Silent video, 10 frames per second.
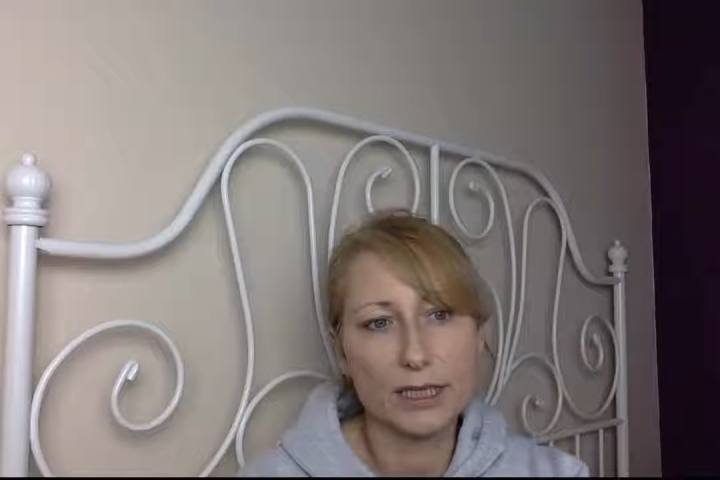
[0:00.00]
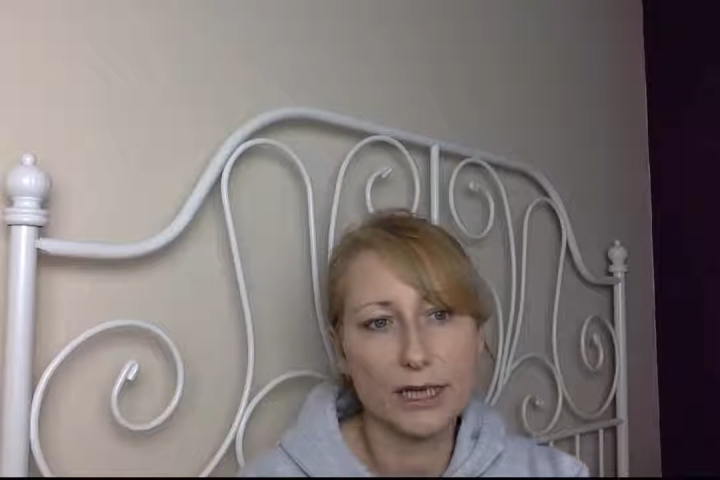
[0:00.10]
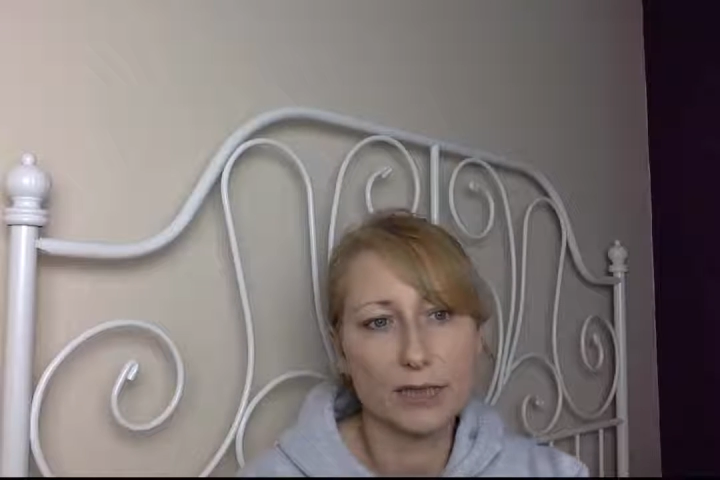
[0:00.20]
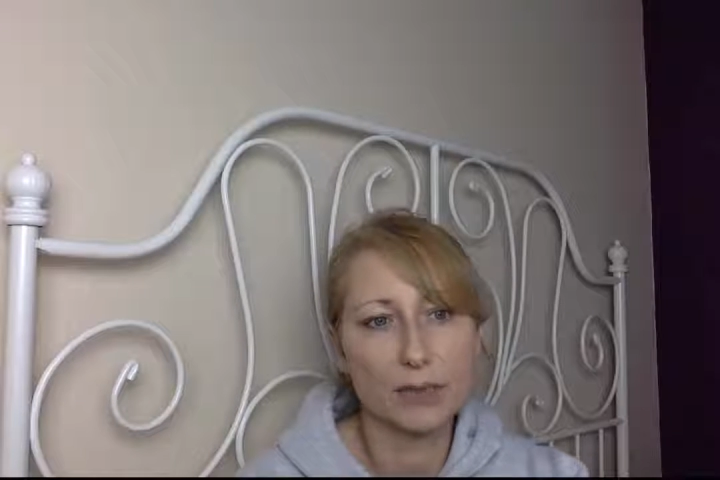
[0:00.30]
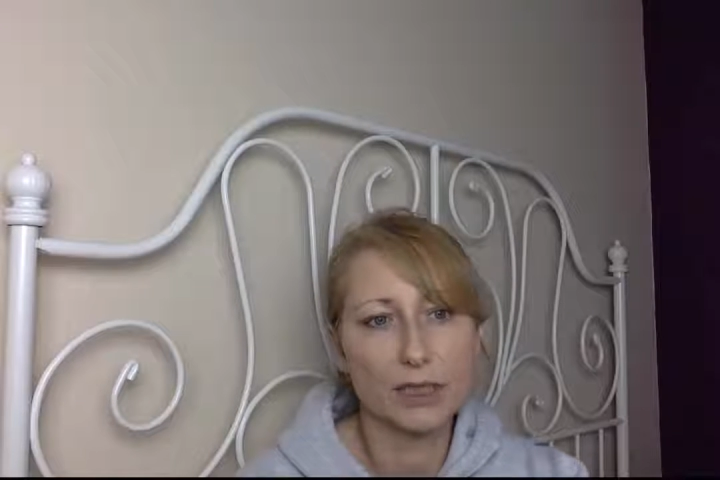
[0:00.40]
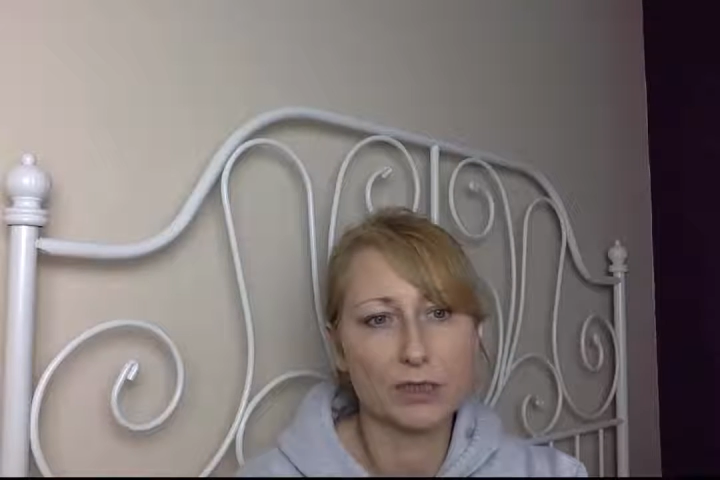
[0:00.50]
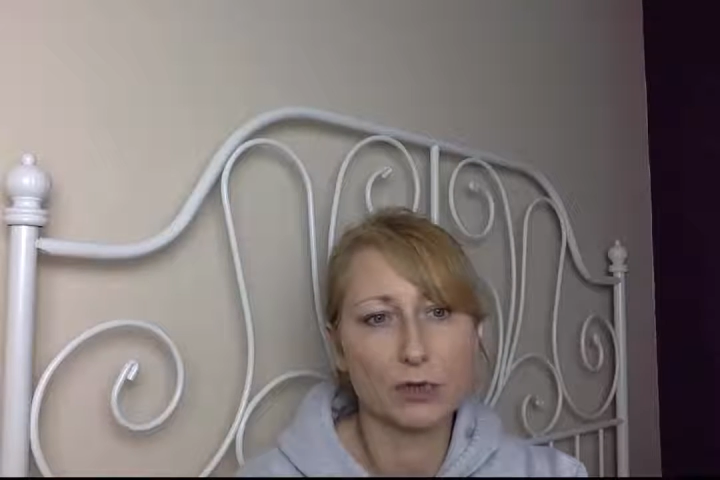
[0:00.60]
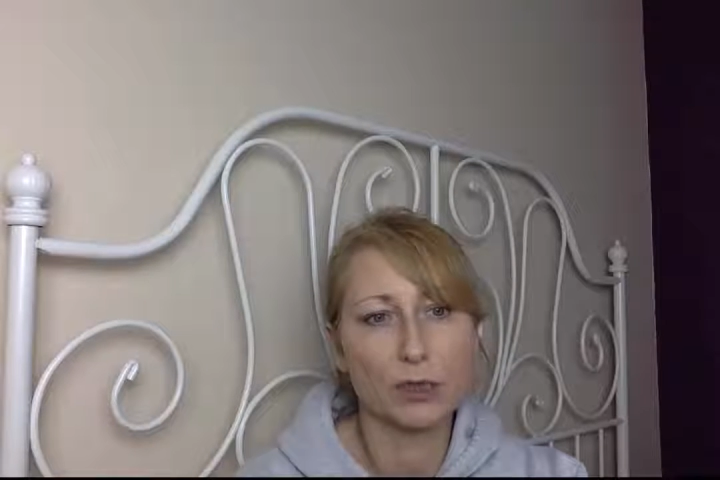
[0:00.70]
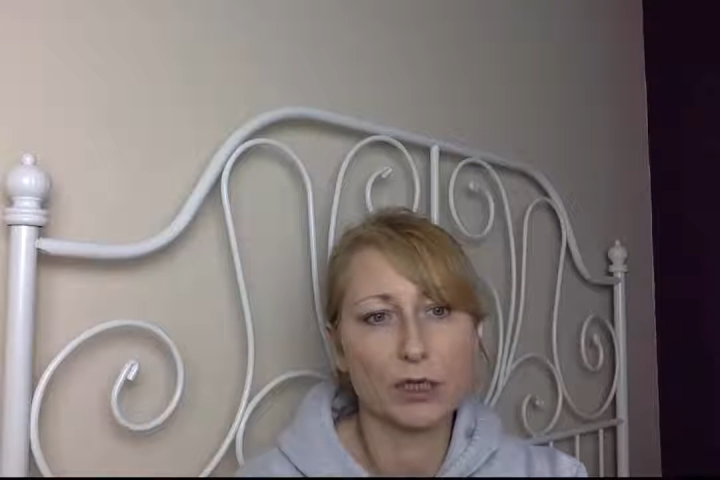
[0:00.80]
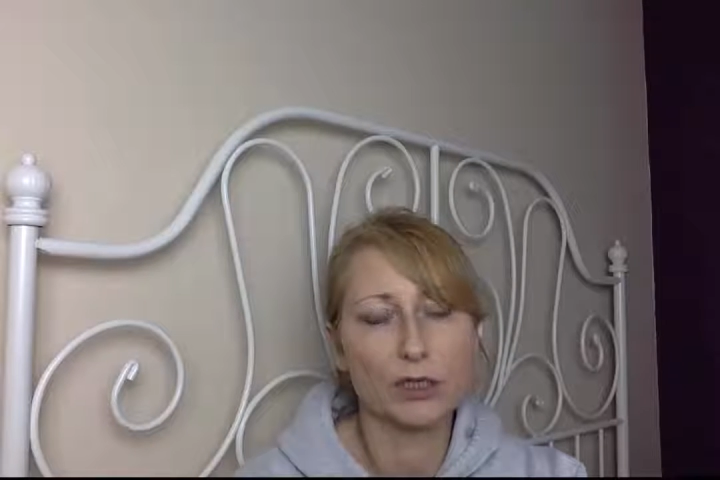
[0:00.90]
led me to
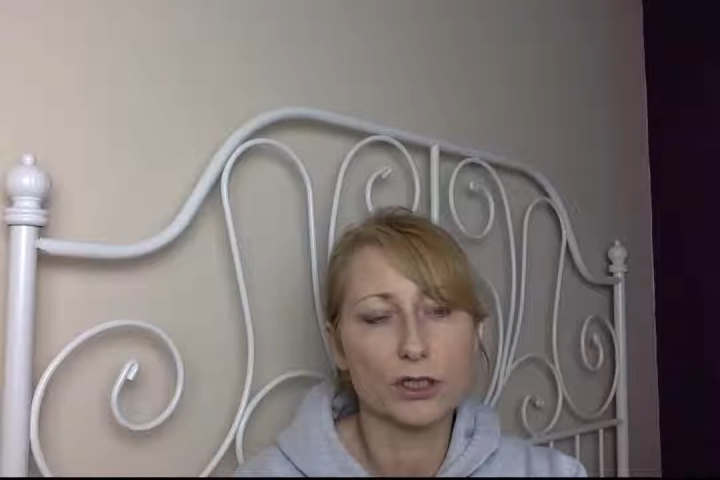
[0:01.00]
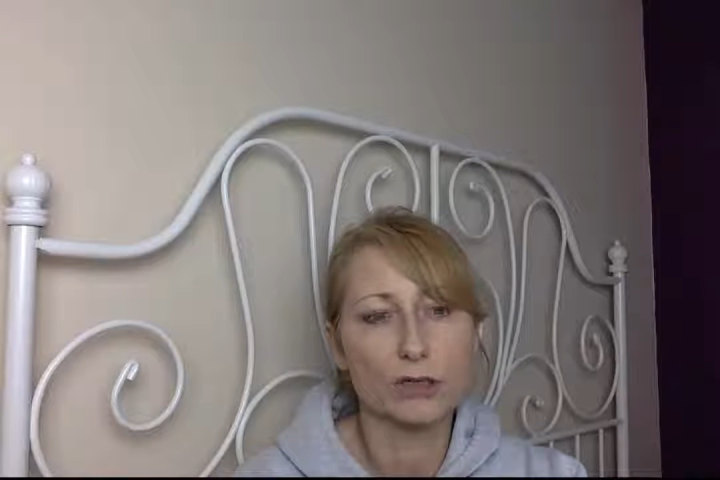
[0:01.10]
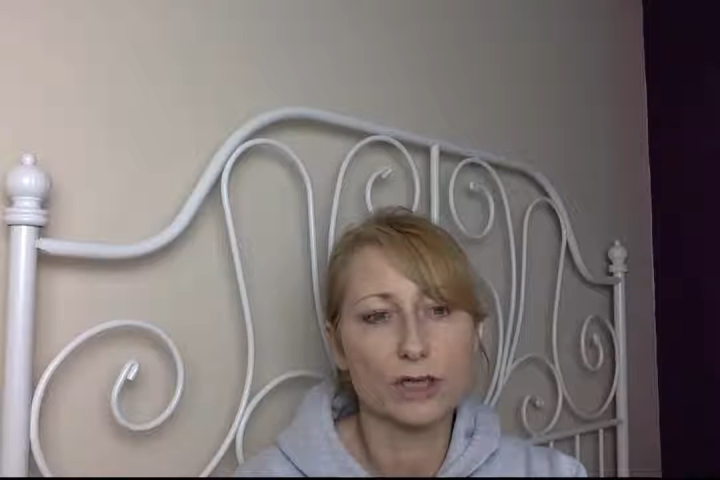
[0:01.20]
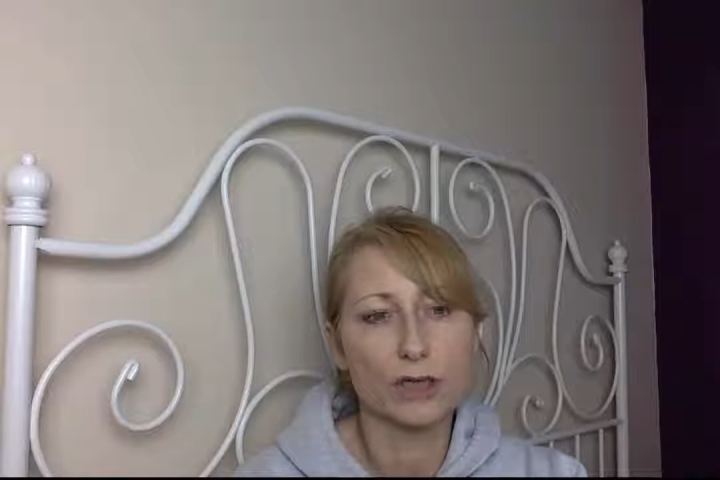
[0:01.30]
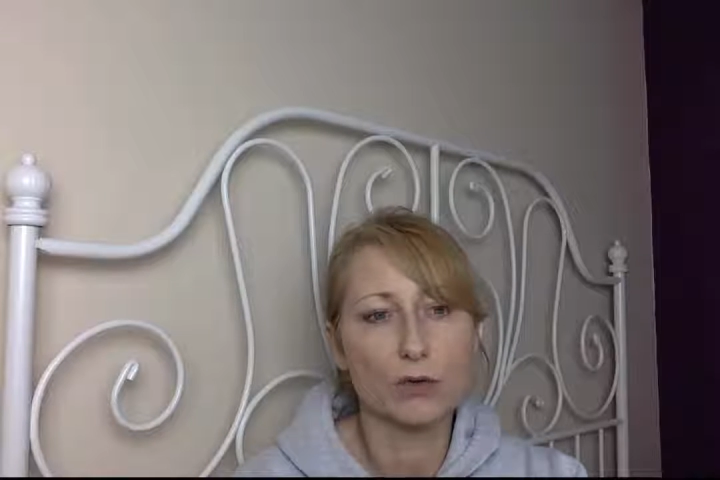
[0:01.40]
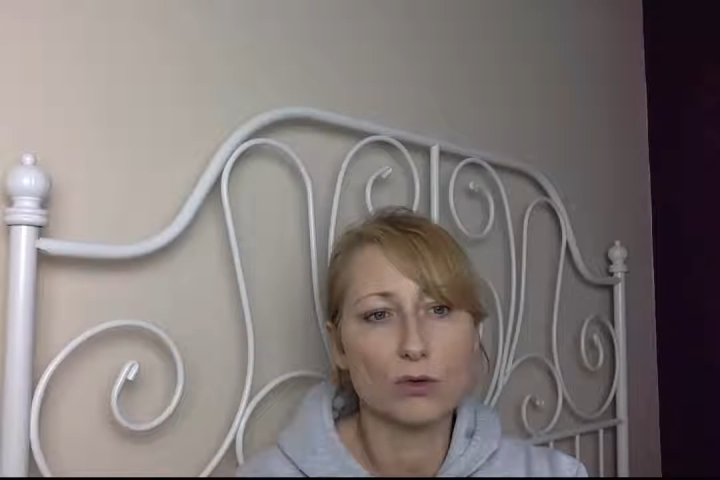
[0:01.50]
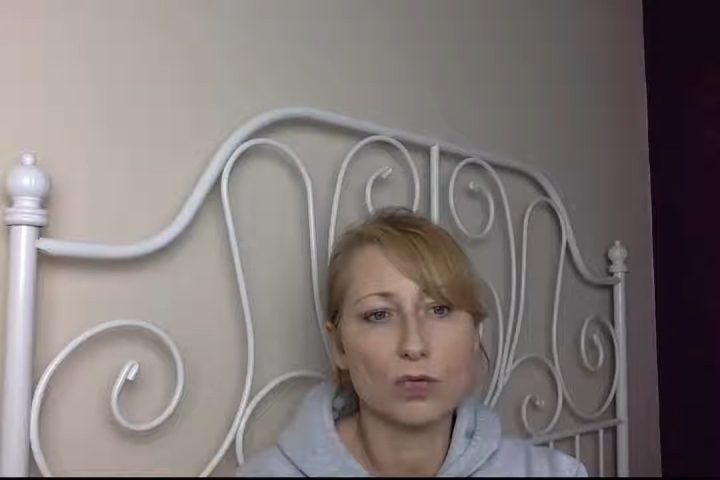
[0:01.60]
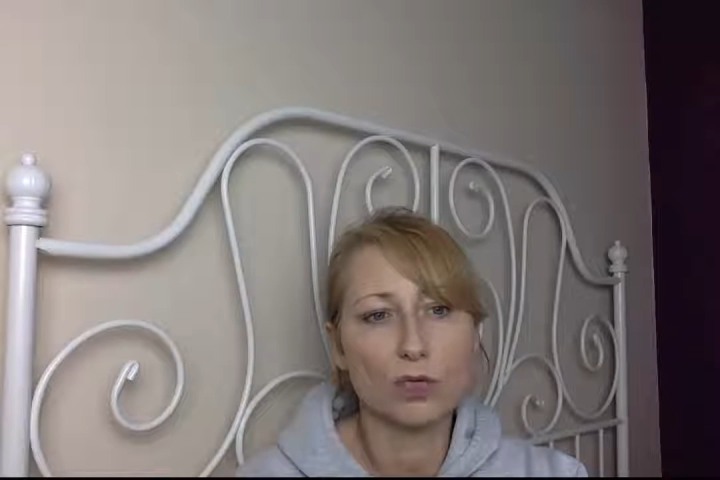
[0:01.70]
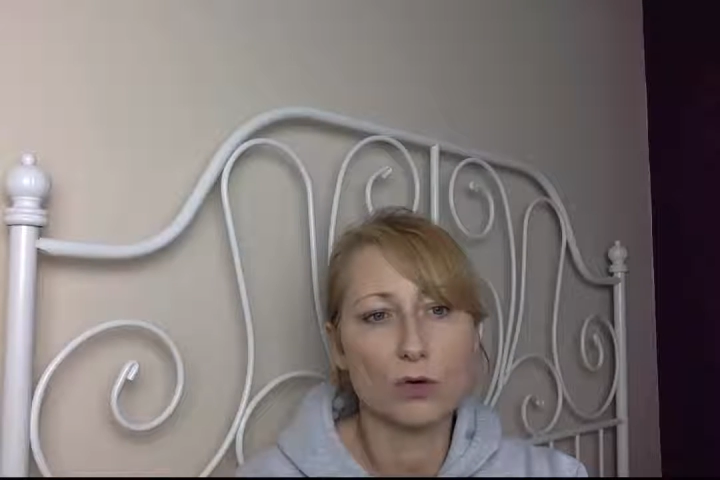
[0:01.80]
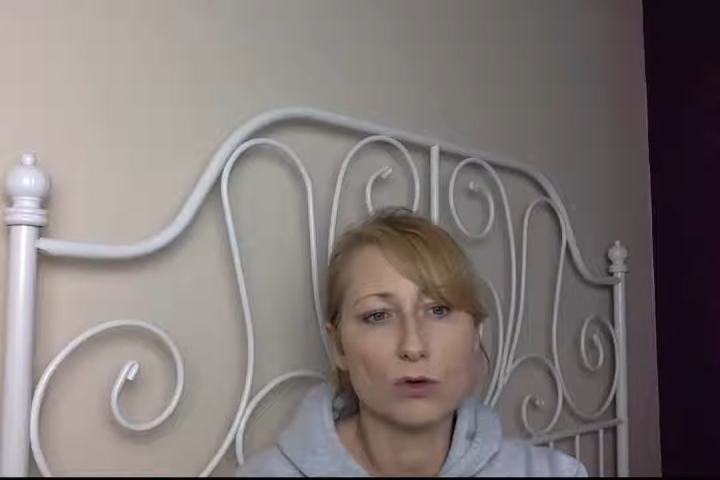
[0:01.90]
going on a 2D
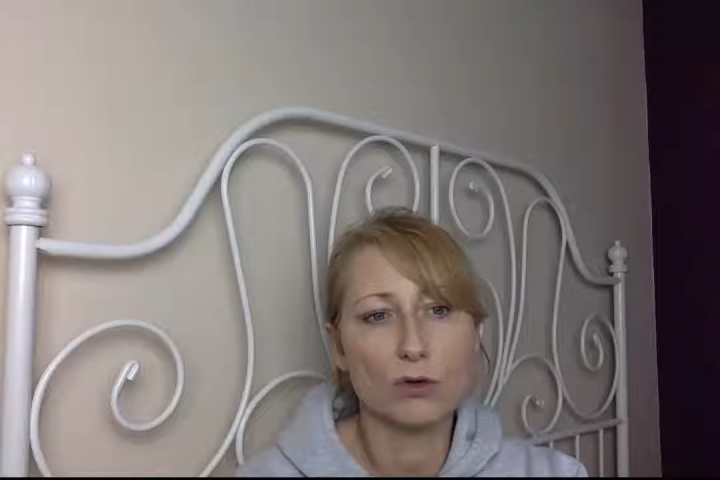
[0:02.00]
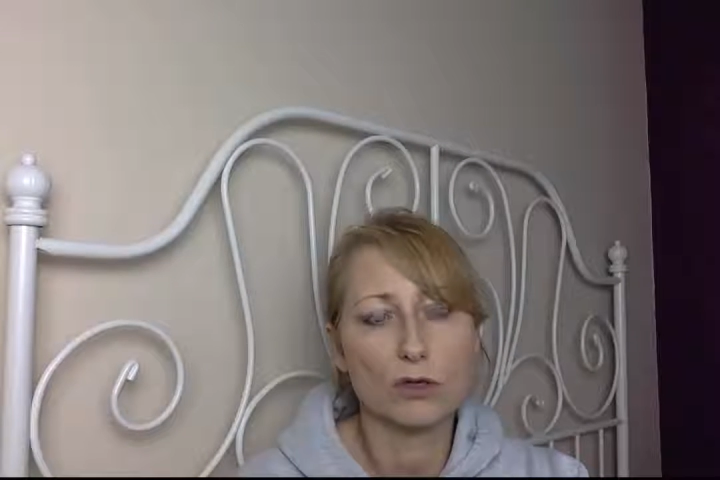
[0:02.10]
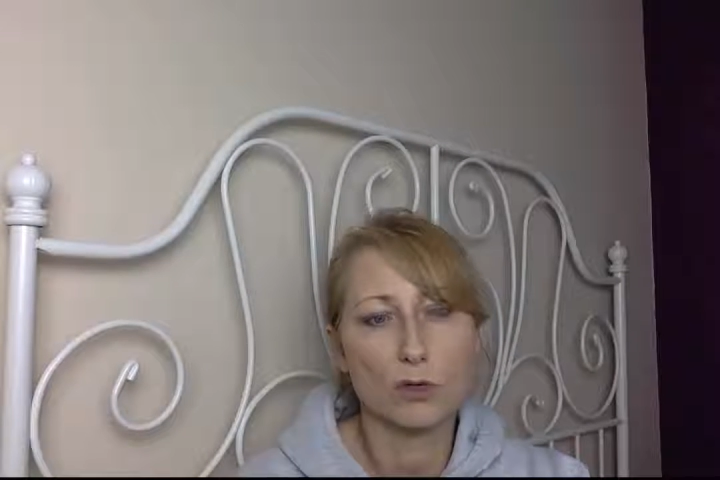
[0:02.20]
coaching course.